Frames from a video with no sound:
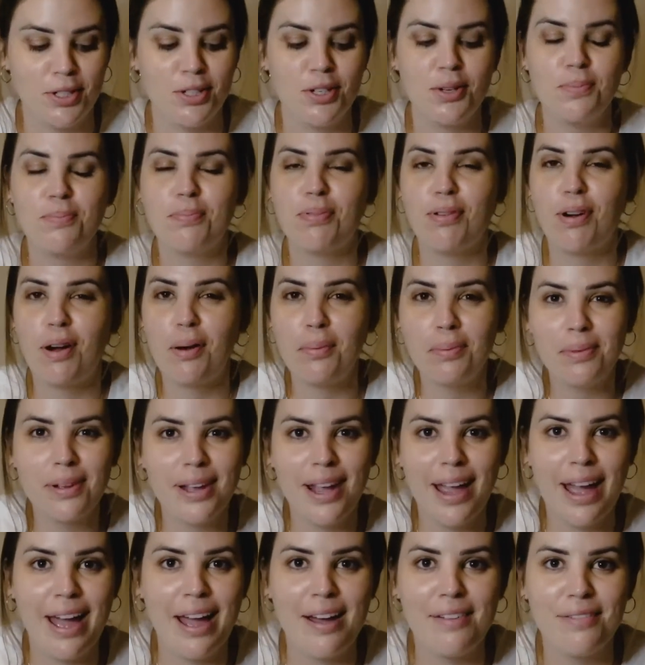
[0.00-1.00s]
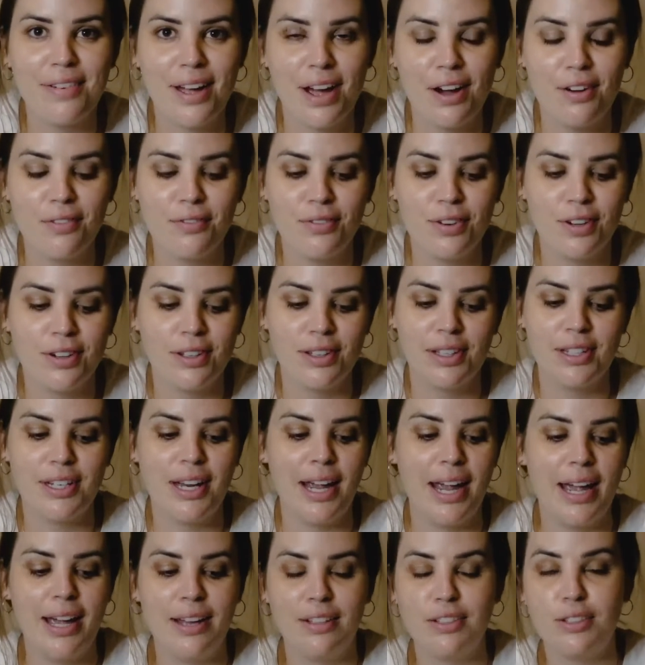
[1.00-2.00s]
You probably have alfoil in your
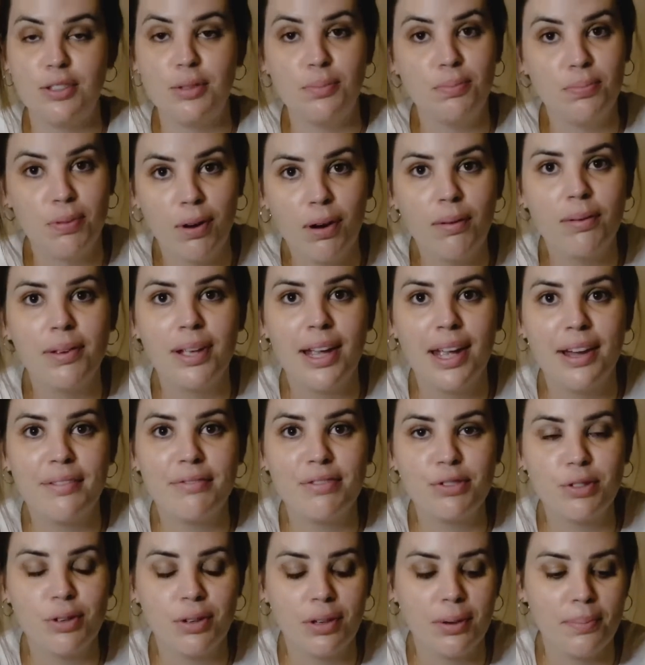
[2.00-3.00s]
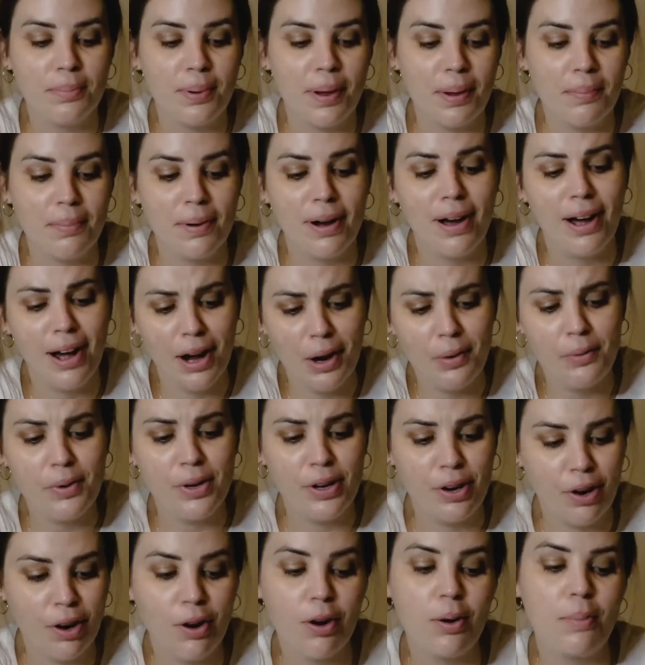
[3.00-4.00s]
house. You probably have toilet paper, I would
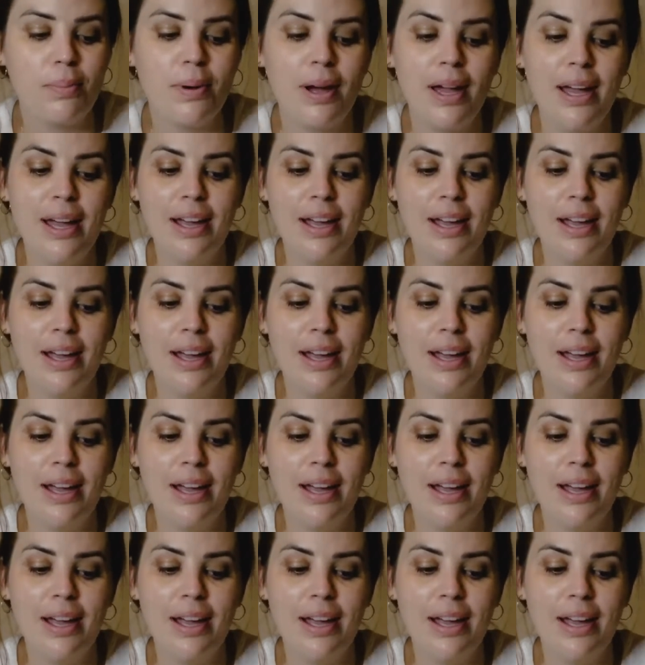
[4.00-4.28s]
hope.